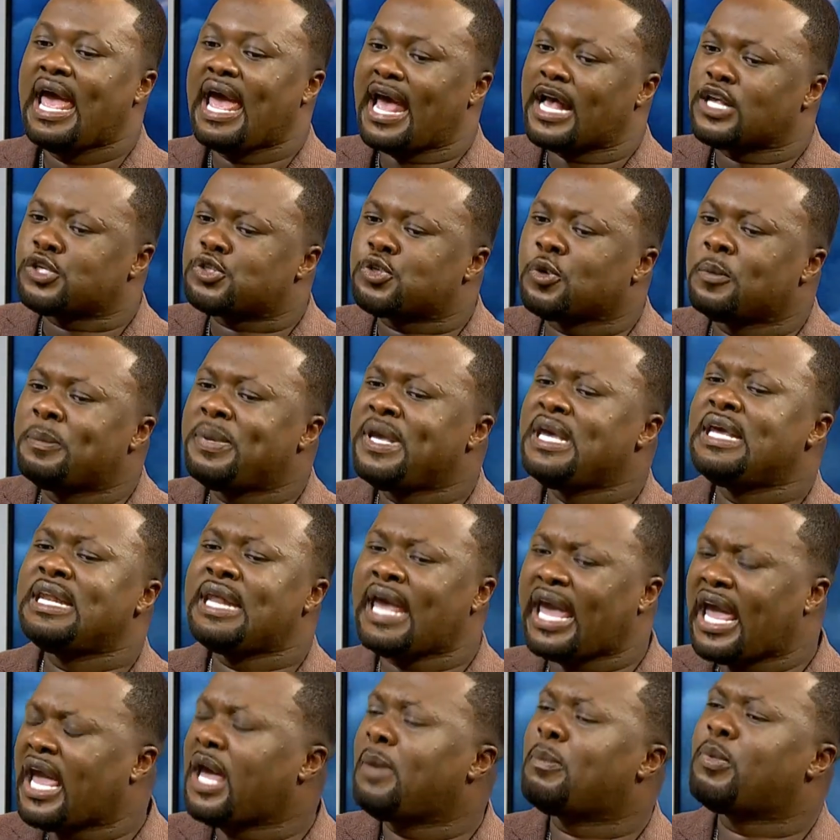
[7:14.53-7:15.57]
And so being
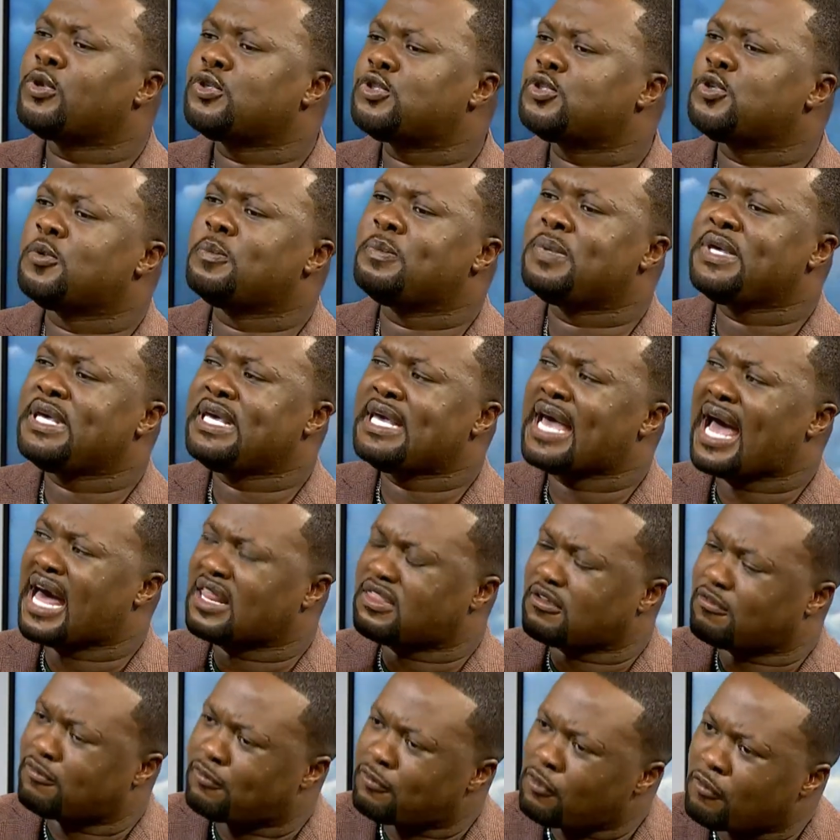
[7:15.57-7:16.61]
able to be at
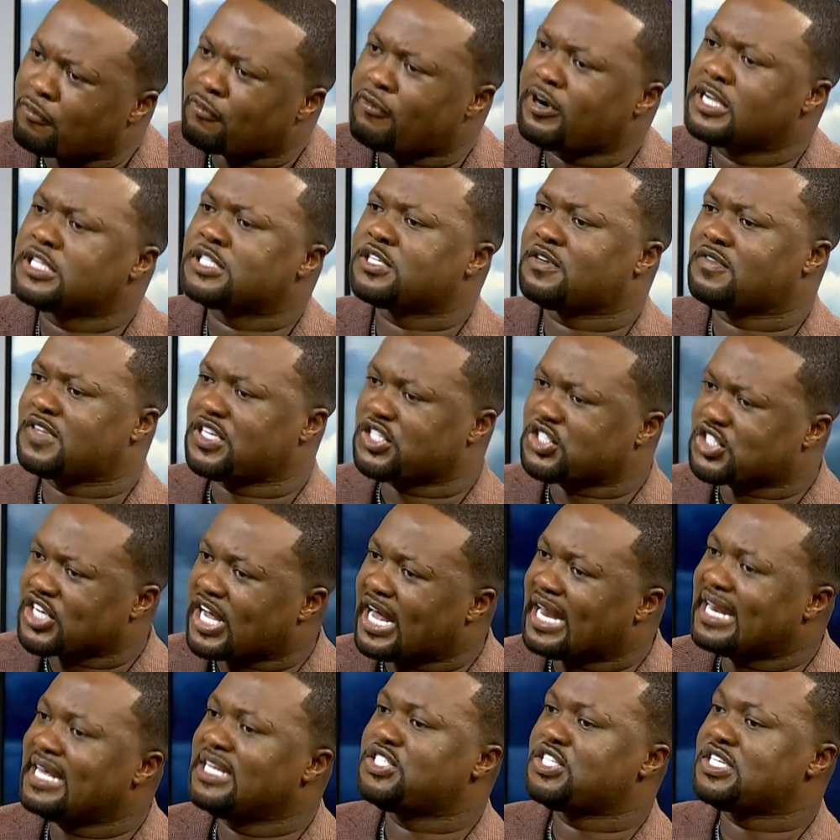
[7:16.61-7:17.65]
the forefront of the
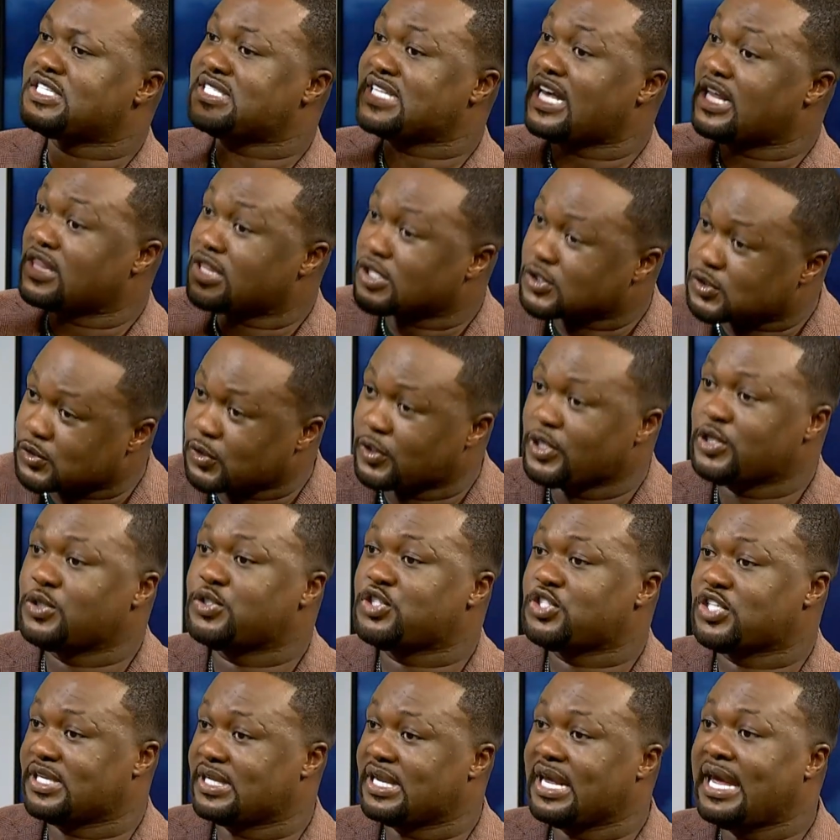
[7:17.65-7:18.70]
challenges and the
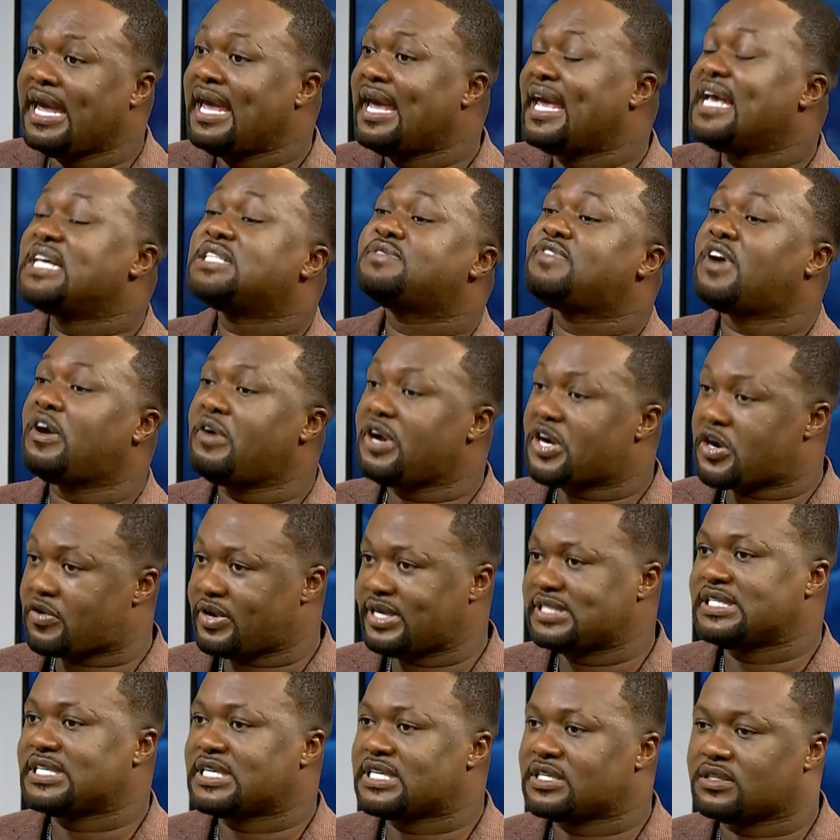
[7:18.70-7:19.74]
solution is very
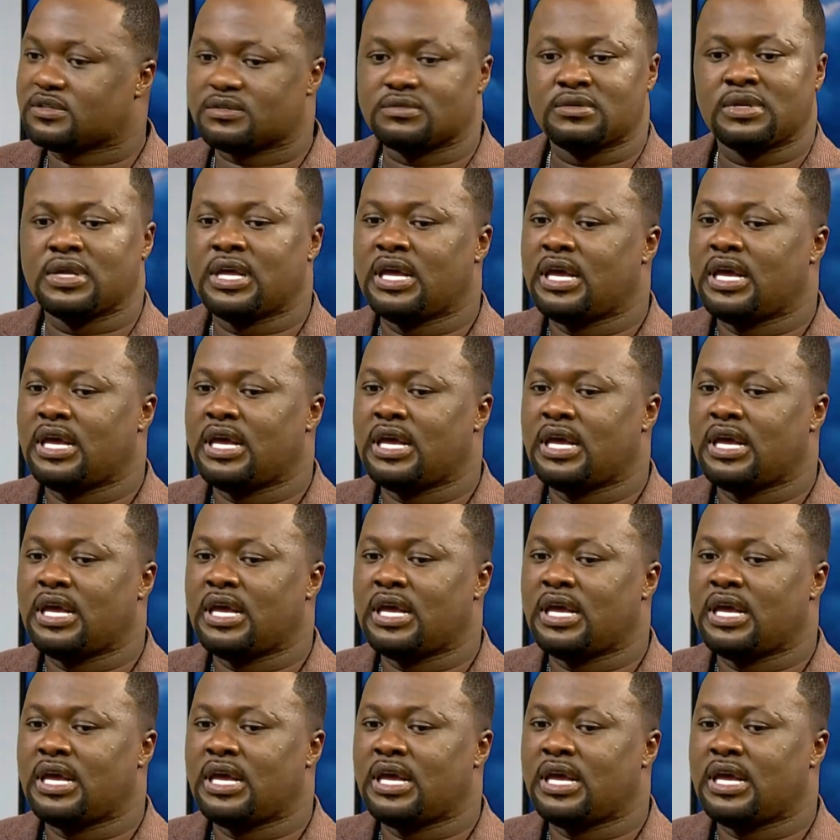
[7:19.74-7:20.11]
critical.